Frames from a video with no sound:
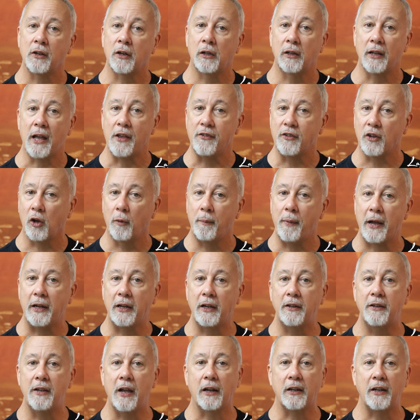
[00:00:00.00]
classical
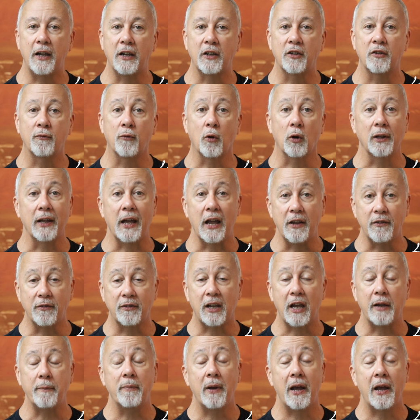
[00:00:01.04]
painting techniques for landscape